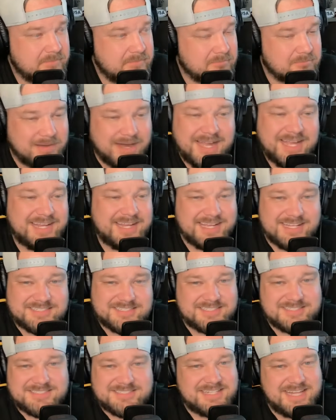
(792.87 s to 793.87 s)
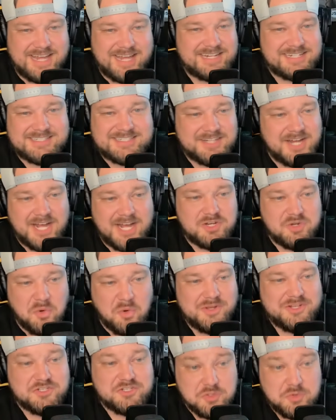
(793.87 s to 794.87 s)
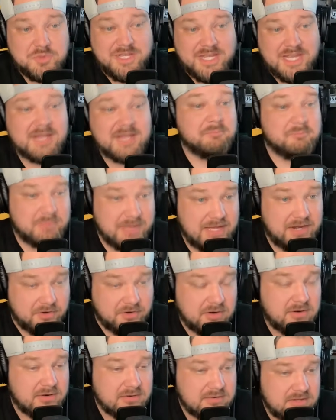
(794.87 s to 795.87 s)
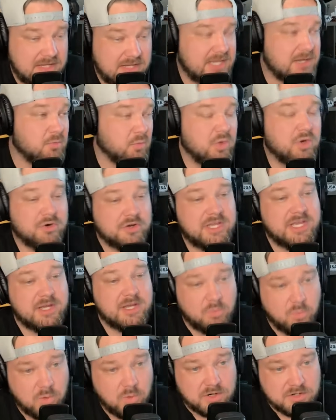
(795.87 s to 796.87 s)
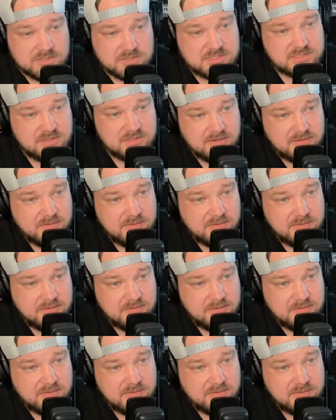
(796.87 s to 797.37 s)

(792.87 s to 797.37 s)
my guess is that it's not going to get better. It will get worse.